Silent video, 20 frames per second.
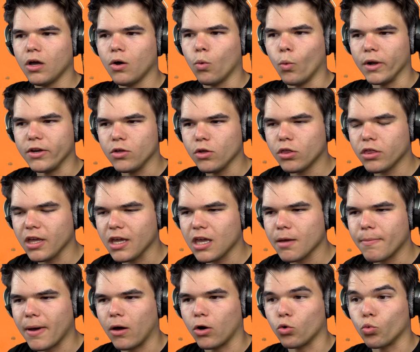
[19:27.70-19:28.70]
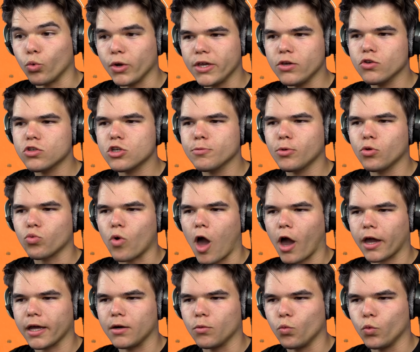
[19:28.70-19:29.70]
When you think about a reusable
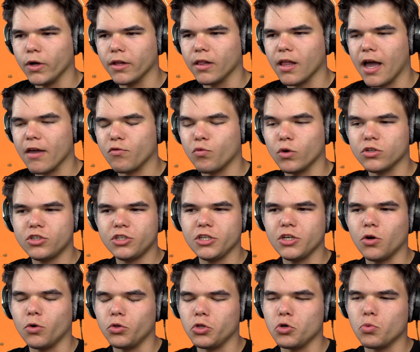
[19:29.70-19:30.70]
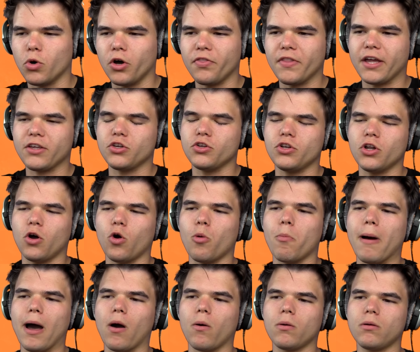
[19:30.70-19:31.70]
rocket in real life, what's the only one that you know
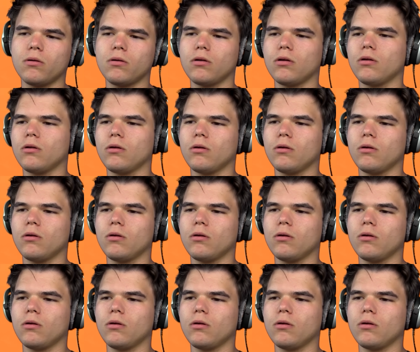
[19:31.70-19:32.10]
about? The